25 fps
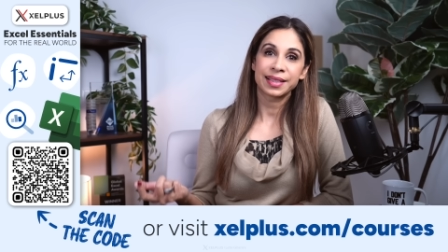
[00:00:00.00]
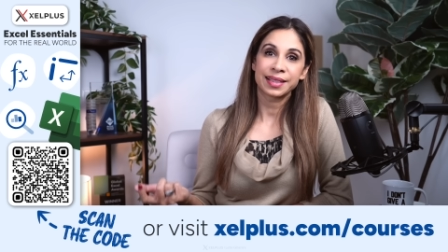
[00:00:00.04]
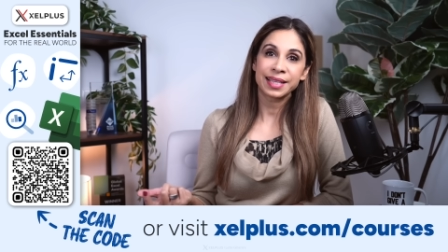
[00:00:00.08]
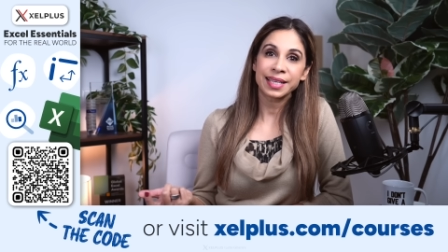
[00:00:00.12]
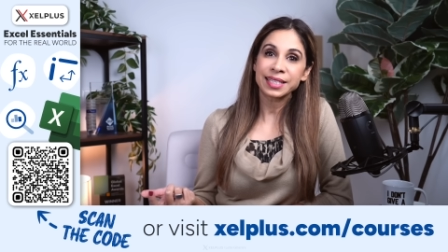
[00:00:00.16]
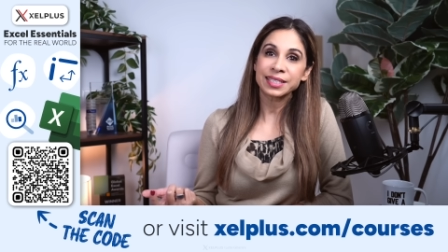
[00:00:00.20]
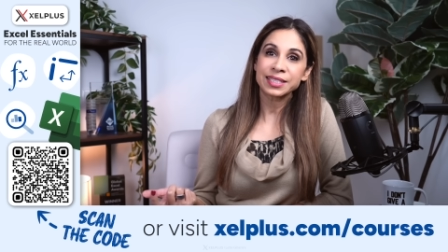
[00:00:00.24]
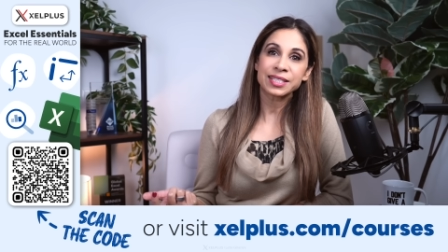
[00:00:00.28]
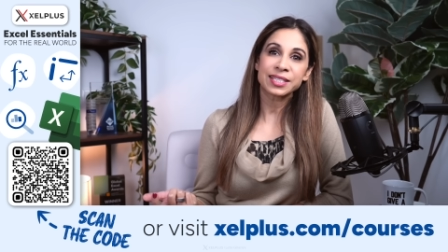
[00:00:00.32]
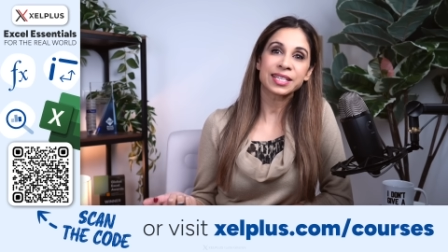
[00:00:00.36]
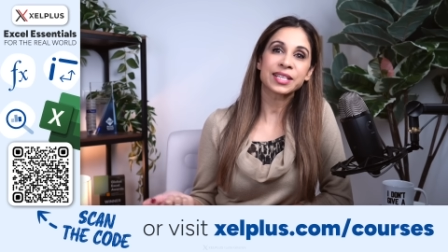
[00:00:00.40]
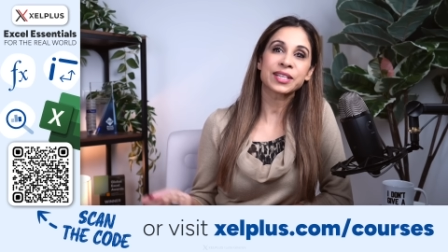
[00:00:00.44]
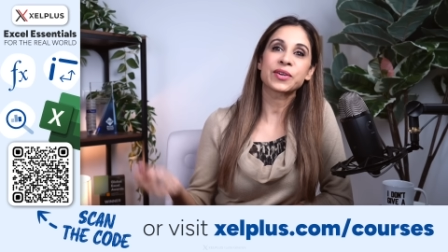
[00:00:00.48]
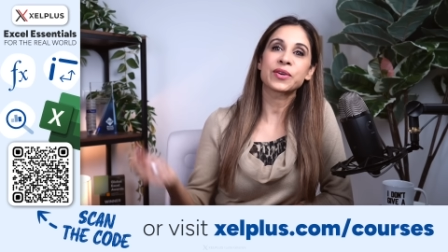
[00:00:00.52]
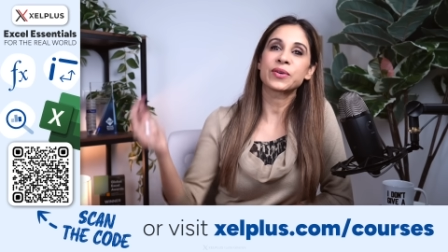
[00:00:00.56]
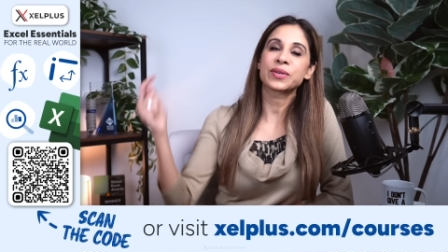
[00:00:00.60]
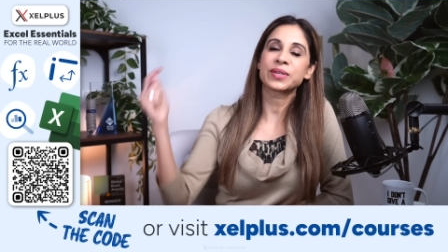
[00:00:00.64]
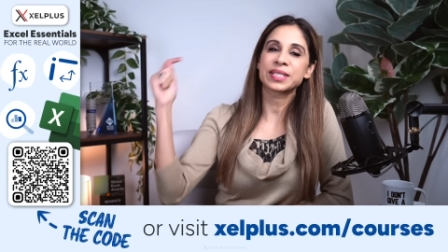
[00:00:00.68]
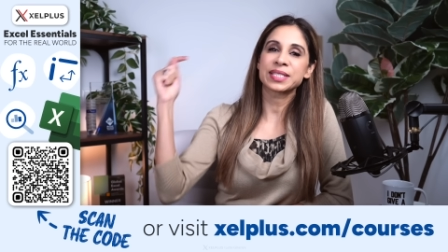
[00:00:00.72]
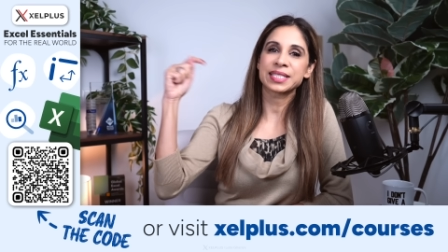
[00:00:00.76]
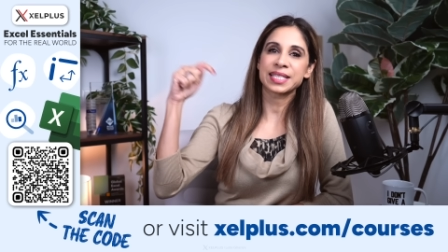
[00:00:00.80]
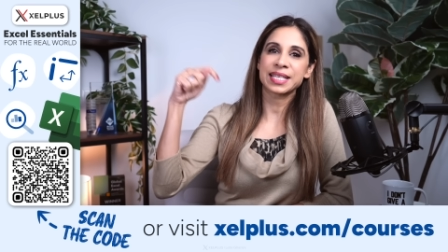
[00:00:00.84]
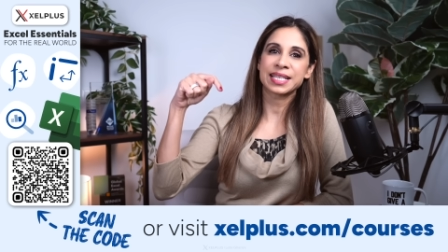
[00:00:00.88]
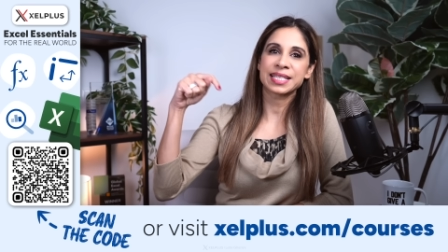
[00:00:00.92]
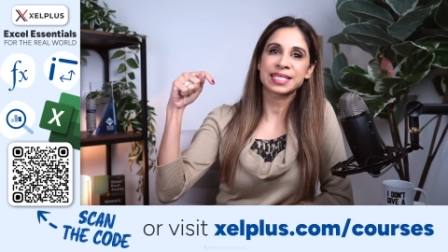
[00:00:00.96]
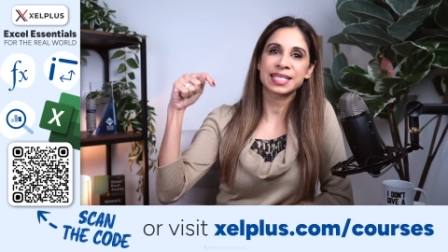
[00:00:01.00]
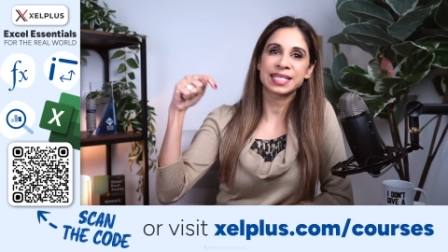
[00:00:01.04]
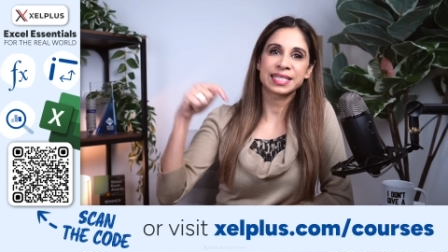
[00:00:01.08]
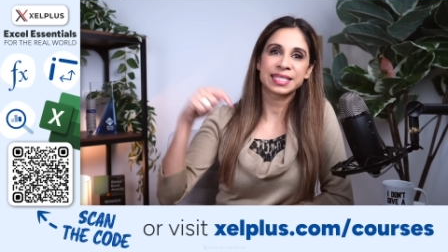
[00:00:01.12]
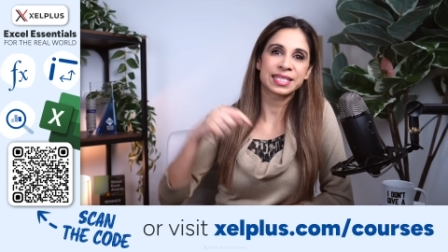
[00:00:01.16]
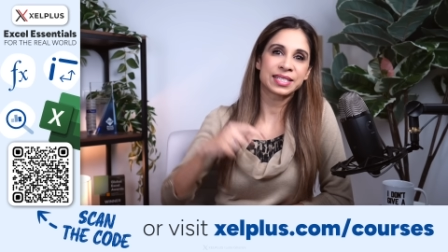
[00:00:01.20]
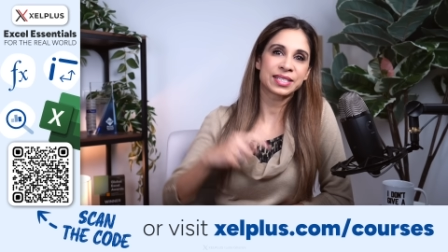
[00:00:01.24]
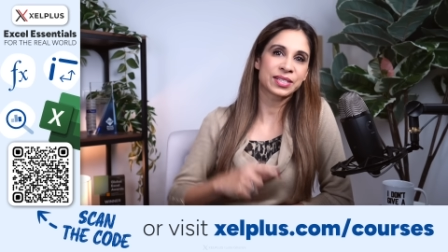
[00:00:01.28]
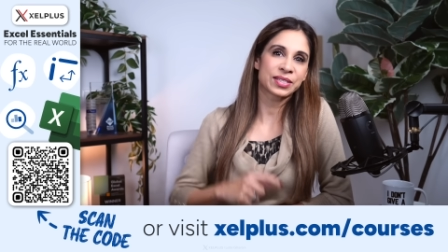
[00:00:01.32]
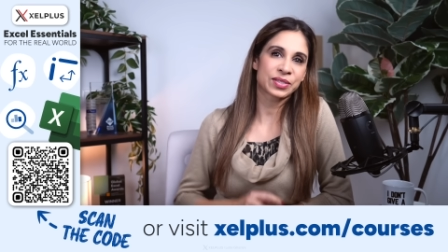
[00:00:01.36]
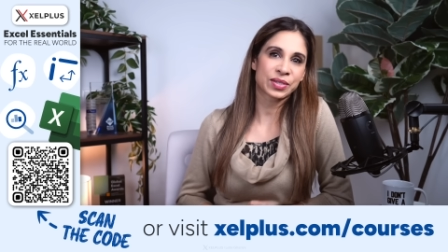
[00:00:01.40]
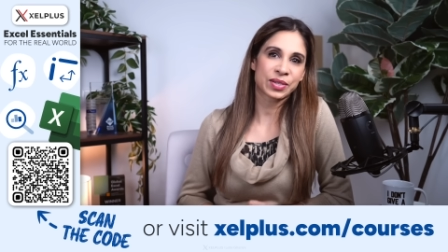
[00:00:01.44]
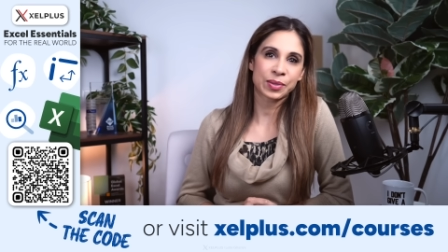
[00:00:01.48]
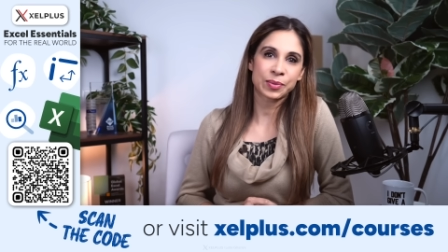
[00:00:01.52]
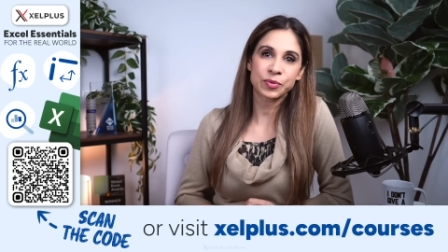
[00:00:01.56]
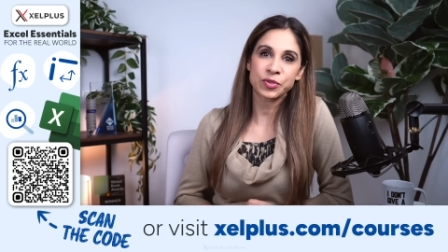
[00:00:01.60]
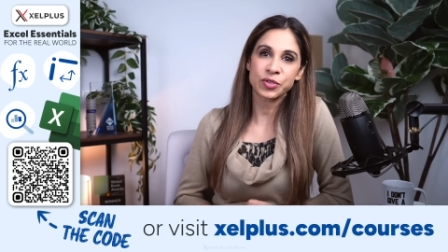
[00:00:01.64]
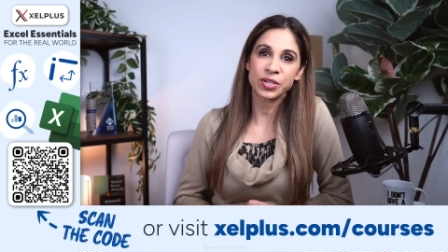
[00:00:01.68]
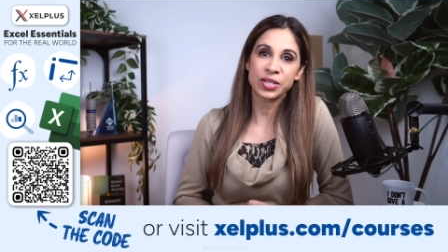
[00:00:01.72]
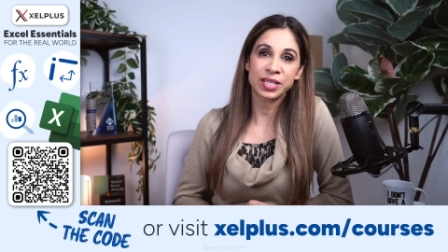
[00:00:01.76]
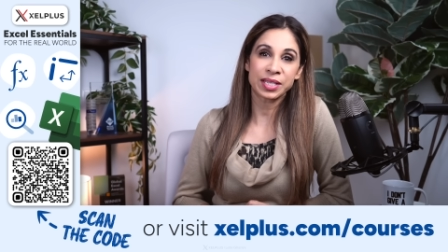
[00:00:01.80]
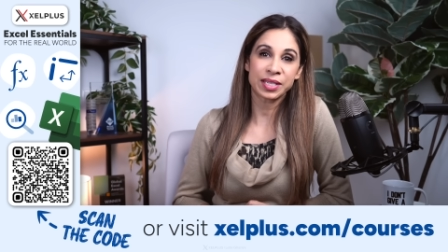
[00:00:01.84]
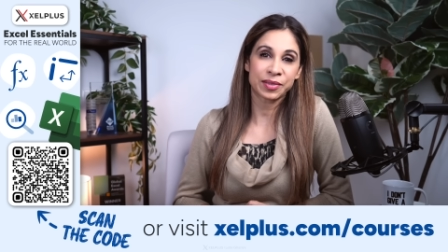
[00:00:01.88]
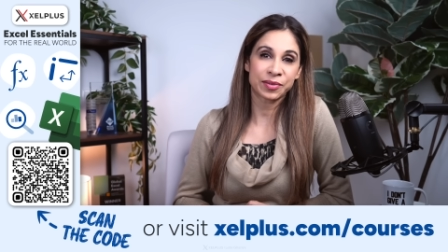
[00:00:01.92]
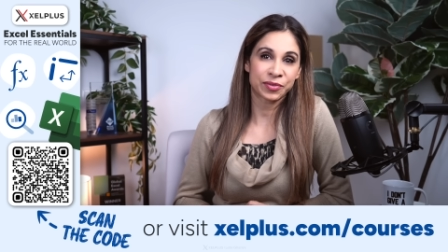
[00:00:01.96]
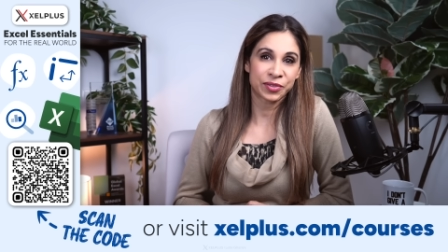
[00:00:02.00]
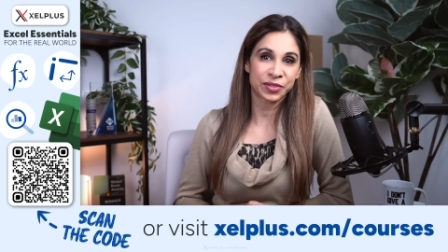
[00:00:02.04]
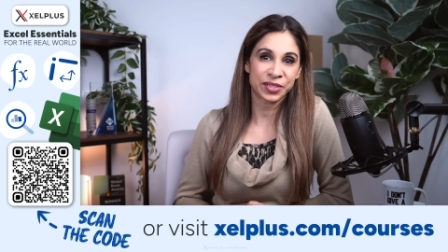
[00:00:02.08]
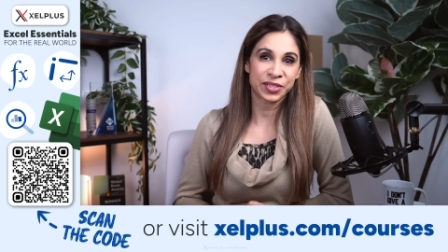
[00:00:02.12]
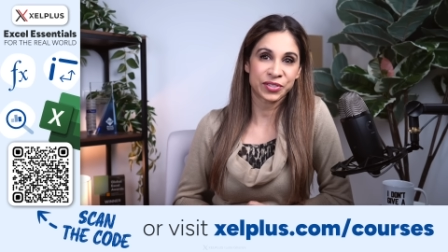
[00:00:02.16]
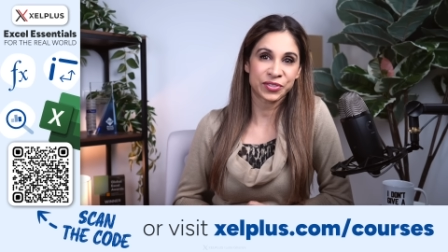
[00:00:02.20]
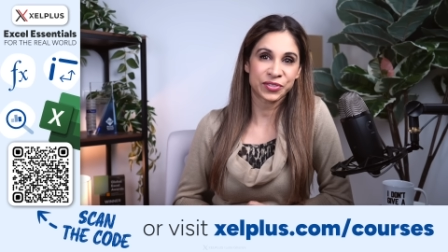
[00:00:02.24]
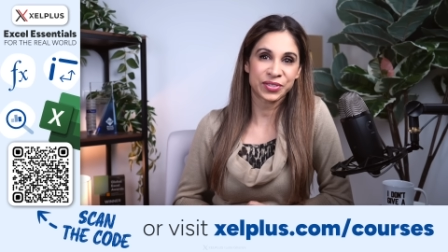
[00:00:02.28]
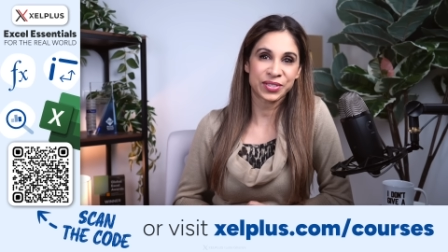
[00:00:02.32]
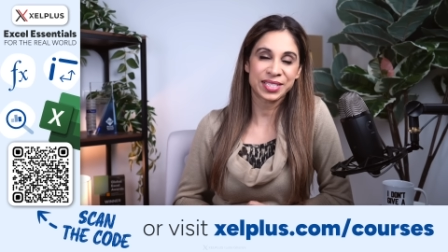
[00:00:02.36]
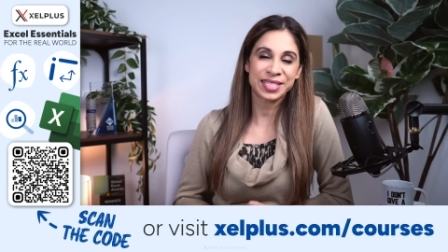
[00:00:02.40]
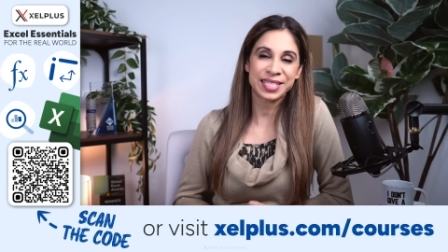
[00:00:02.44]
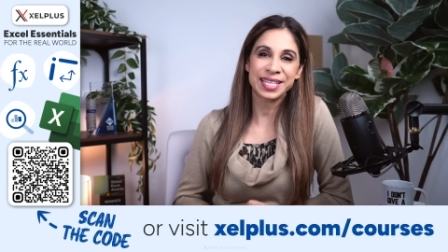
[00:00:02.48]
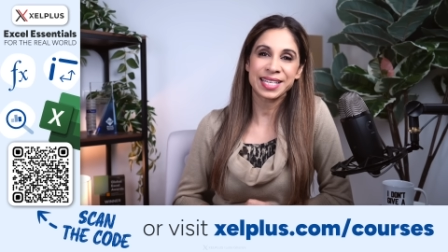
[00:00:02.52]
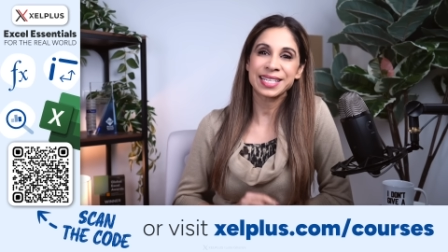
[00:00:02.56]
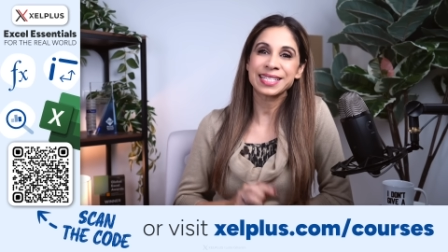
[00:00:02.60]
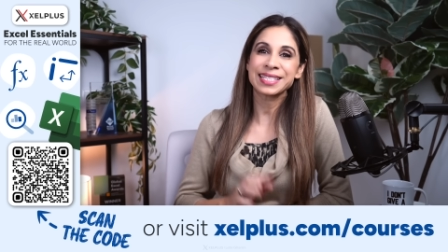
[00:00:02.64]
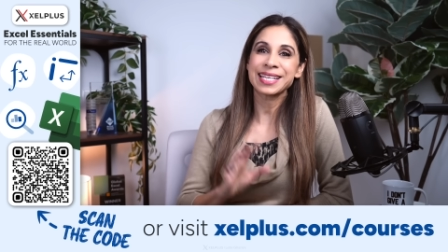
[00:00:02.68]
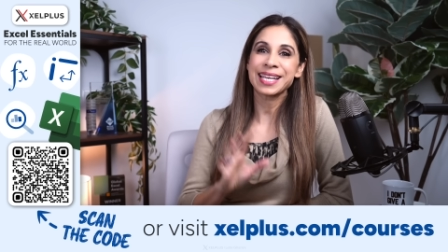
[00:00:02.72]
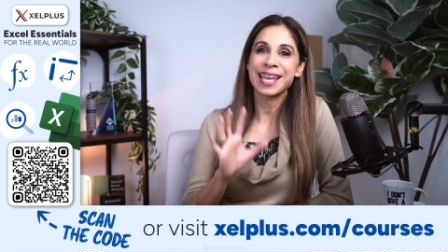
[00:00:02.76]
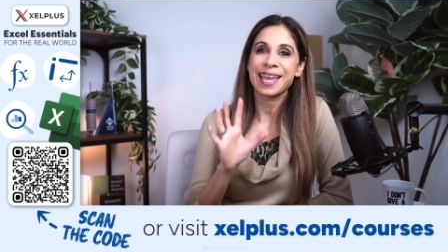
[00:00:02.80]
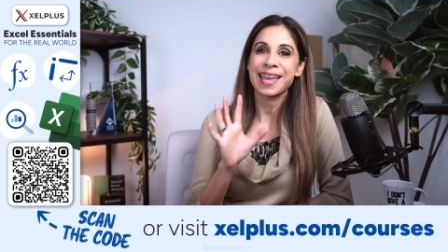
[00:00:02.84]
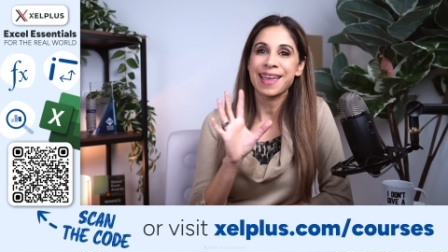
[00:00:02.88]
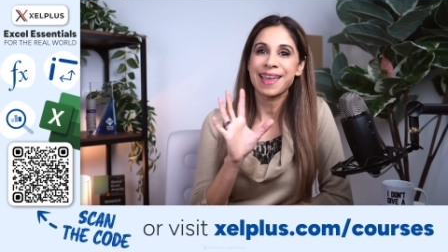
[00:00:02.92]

Link to the course is in the description if you're interested.